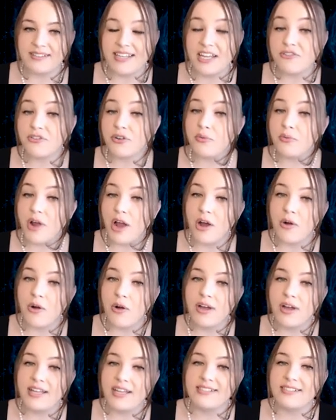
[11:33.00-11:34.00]
Sandra
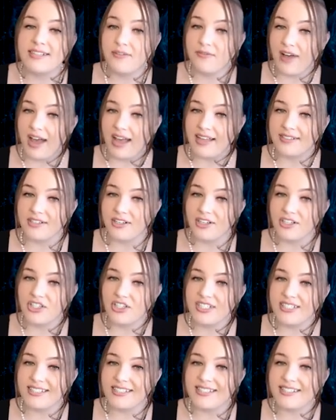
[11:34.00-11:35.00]
Rowe is an advisor.
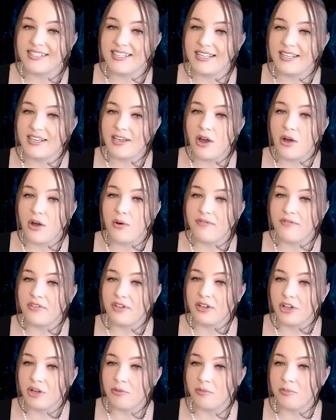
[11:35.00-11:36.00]
She's the CEO of
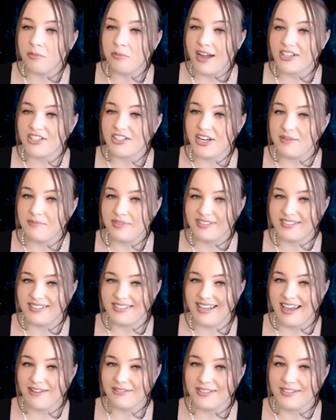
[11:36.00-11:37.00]
the Global Blockchain
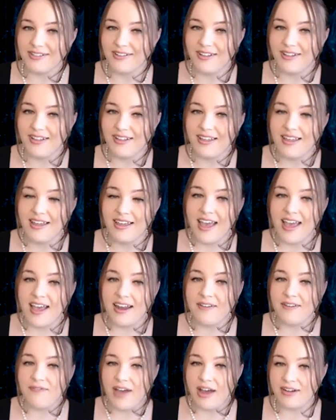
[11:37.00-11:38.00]
Business Council
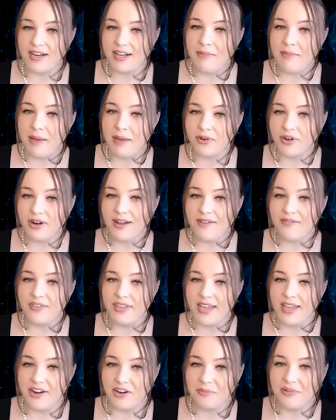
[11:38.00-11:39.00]
and a founding member of
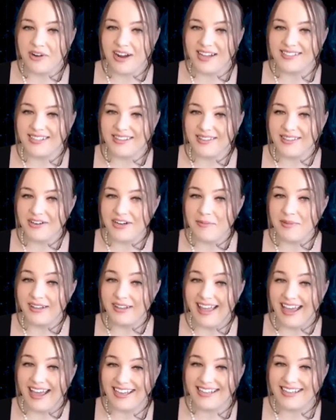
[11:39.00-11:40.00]
the Enterprise Ethereum
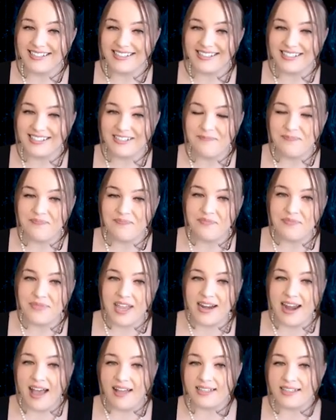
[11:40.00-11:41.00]
Alliance.
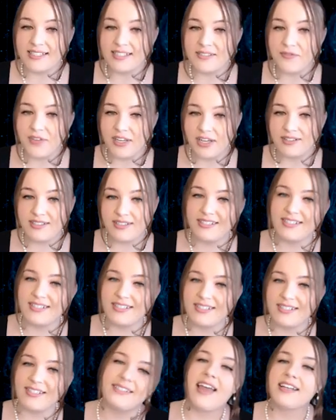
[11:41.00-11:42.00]
And Alex Fierst
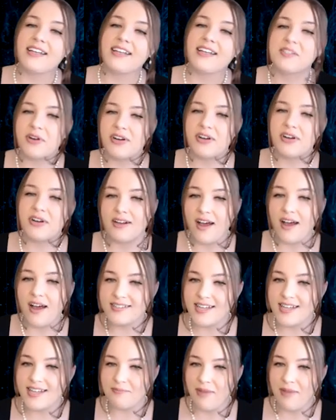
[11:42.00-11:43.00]
is an expert in
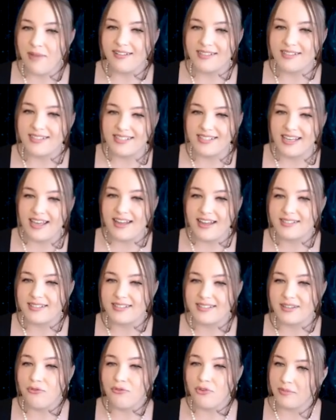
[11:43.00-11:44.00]
content policy and
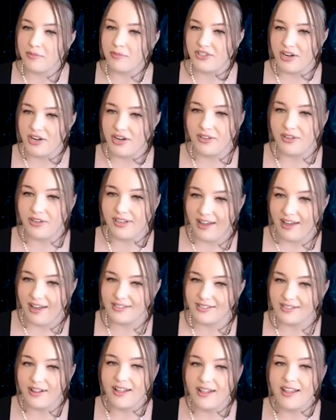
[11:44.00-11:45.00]
is the former general
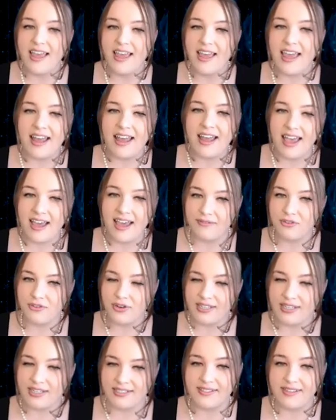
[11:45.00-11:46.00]
counsel and head
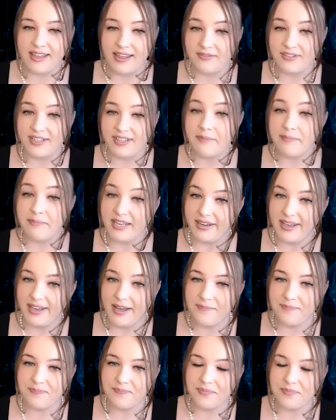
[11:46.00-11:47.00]
of trust and safety at
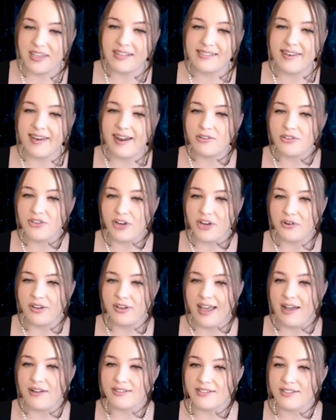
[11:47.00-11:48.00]
Medium. He's now
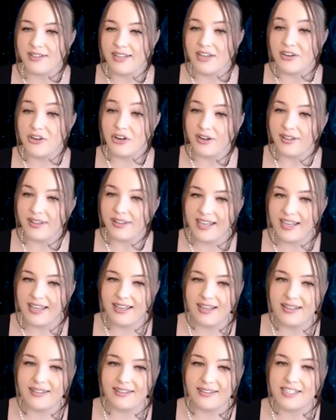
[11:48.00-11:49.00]
general counsel at Neuralink
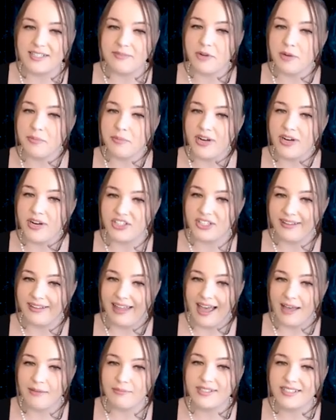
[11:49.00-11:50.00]
and leads Murmuration
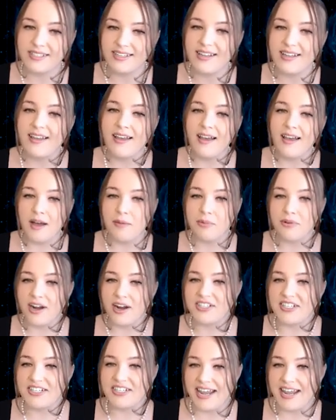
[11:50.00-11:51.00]
Labs, a
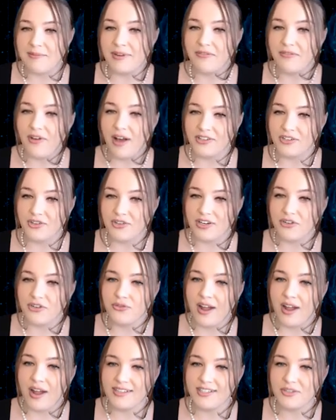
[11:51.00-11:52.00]
project aimed at fostering
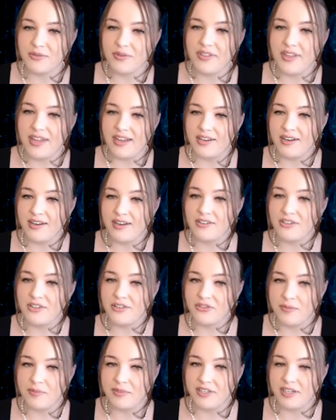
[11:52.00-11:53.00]
trust within
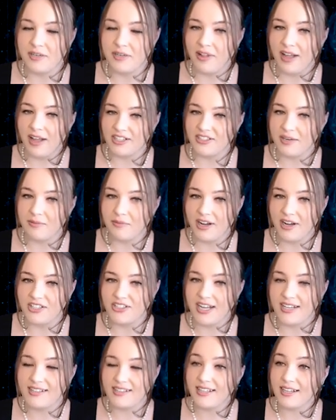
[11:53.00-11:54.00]
distributed blockchain
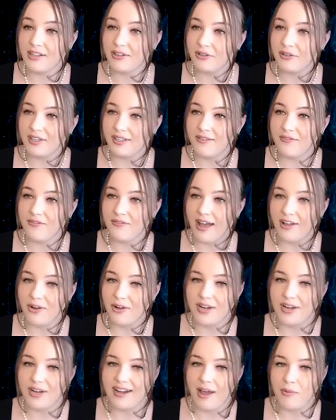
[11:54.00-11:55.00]
projects, including the
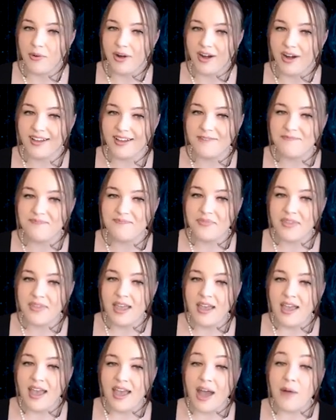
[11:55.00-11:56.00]
Filecoin network.
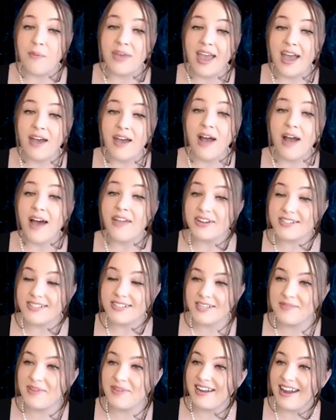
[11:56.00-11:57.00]
And we have
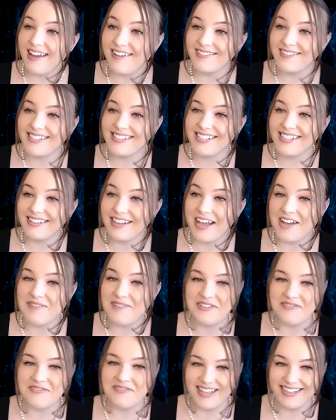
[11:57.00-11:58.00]
others to be announced in the
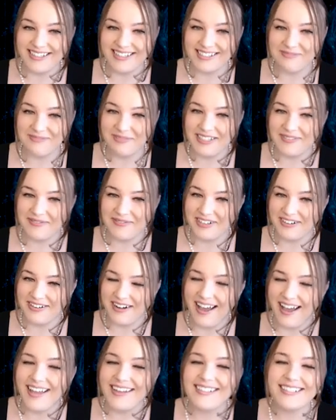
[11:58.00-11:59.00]
coming weeks, believe it or
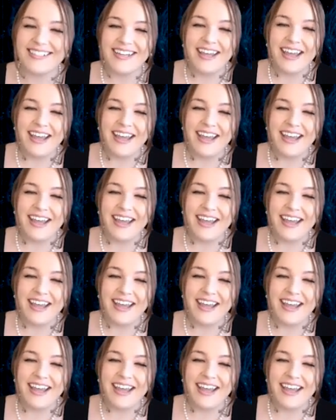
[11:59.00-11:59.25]
not.